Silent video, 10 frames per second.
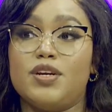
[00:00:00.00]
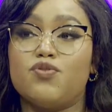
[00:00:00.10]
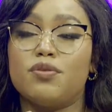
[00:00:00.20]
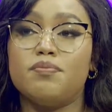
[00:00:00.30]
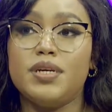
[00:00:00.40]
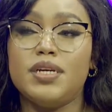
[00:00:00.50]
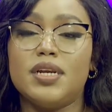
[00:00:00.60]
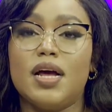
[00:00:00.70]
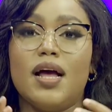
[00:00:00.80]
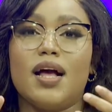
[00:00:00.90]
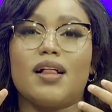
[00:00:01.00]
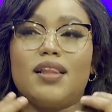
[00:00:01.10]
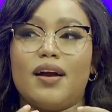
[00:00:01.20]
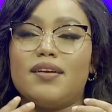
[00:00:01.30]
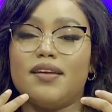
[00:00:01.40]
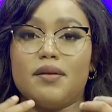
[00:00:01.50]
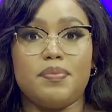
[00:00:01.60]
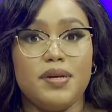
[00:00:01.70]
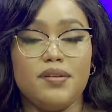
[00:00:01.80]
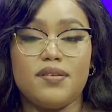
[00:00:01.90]
It would mean clarity and
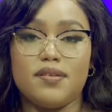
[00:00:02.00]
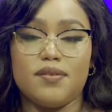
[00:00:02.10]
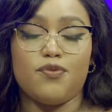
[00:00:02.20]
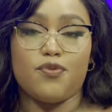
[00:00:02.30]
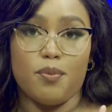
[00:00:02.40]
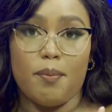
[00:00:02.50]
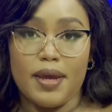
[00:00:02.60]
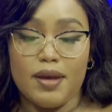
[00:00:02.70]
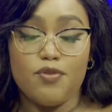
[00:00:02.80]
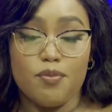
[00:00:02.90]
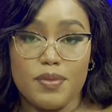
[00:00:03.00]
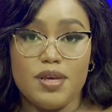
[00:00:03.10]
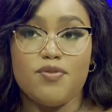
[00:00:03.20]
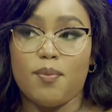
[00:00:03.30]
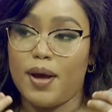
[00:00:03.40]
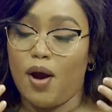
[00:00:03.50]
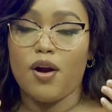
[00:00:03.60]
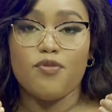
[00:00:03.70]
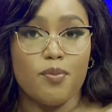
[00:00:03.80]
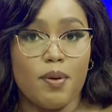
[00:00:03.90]
peace for my
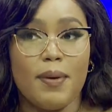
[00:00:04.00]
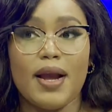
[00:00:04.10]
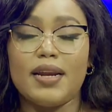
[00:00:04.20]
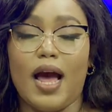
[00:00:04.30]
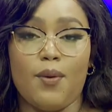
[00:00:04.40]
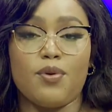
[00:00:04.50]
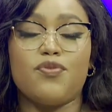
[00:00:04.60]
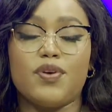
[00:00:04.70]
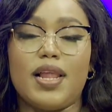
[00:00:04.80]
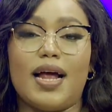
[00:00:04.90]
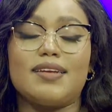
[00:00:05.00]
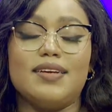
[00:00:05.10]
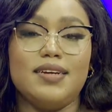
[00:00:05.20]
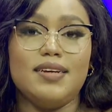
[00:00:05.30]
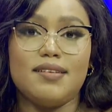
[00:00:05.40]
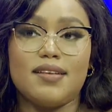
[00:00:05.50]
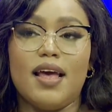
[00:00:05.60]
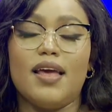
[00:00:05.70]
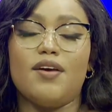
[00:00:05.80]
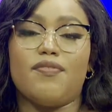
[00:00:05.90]
heart, for my mind. I would feel at ease
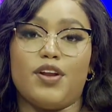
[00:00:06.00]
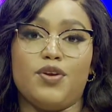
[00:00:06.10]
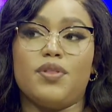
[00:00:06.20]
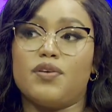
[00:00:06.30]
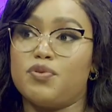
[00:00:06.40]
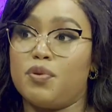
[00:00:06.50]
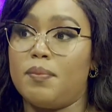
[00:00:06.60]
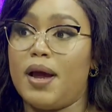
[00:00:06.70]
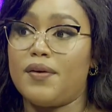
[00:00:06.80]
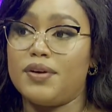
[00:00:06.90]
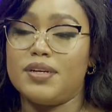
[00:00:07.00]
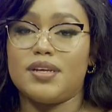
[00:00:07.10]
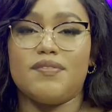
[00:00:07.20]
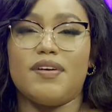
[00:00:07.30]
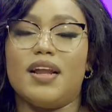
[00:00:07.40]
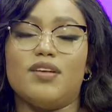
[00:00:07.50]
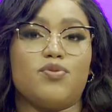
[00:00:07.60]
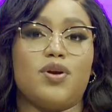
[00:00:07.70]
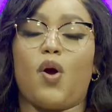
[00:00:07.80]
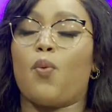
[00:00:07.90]
if I knew that we were married, even as
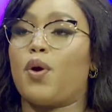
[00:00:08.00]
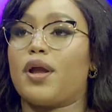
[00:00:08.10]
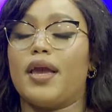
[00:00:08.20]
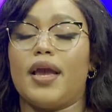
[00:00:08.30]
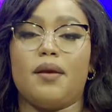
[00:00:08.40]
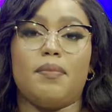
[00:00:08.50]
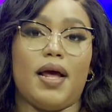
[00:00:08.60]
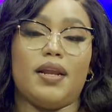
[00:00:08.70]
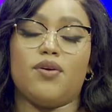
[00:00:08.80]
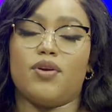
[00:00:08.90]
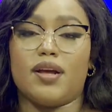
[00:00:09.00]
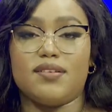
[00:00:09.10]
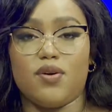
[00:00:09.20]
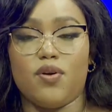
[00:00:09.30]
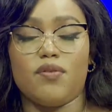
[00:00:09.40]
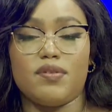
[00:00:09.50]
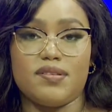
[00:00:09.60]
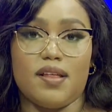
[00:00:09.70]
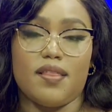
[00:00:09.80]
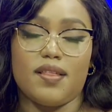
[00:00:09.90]
we are working and planning on getting all of these
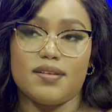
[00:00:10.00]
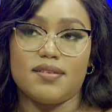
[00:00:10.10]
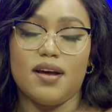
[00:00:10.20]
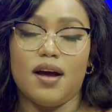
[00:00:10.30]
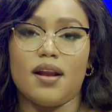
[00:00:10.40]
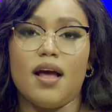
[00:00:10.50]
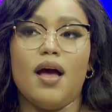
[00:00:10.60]
other things done.